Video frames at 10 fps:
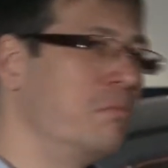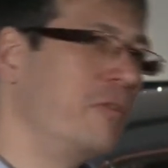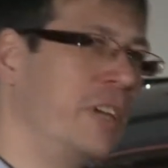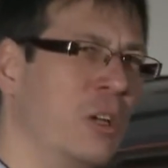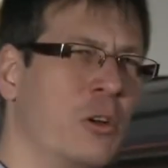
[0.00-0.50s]

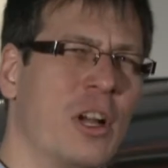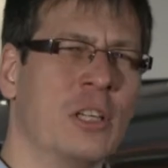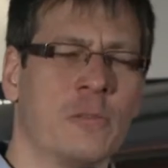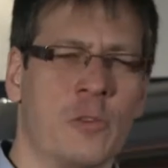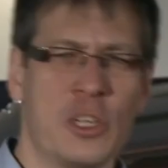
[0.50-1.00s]
fill all
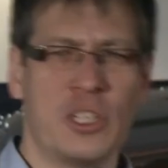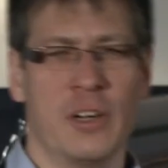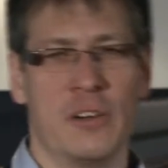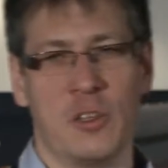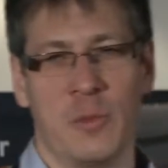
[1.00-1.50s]
kind of
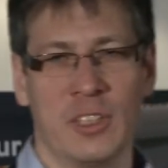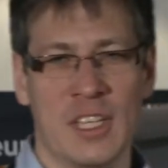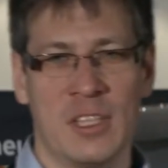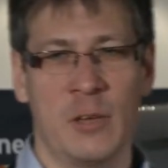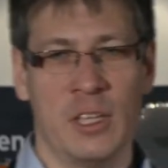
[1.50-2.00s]
questionnaires about the
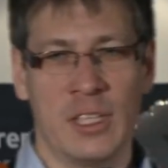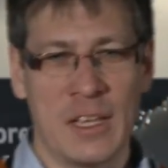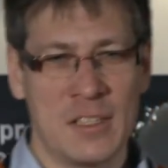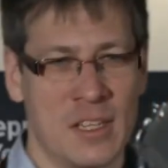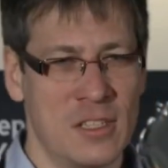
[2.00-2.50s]
Estonian
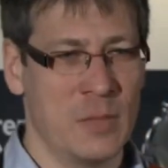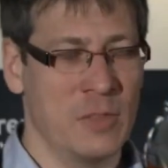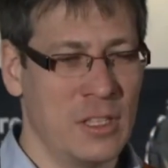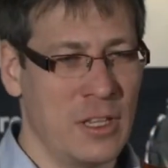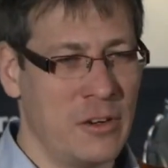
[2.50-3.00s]
tax system,
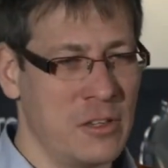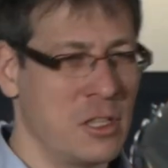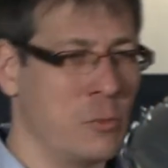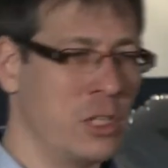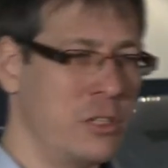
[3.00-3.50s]
then they're
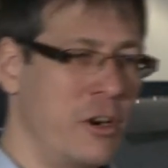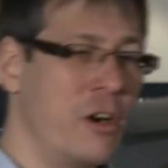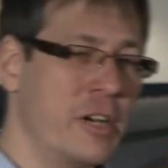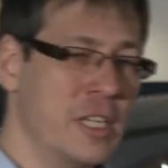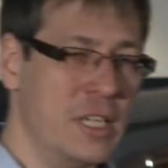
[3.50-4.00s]
asking what are
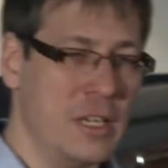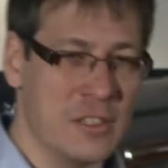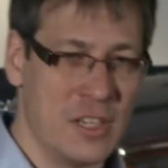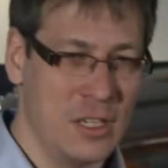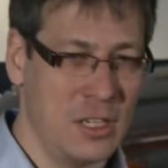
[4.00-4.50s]
R&D
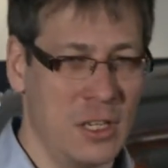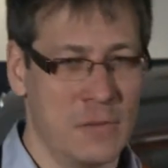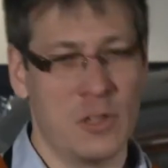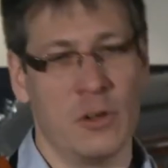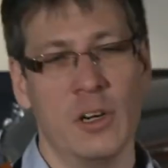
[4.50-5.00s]

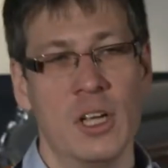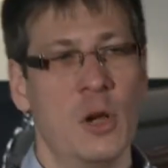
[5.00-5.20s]
incentives or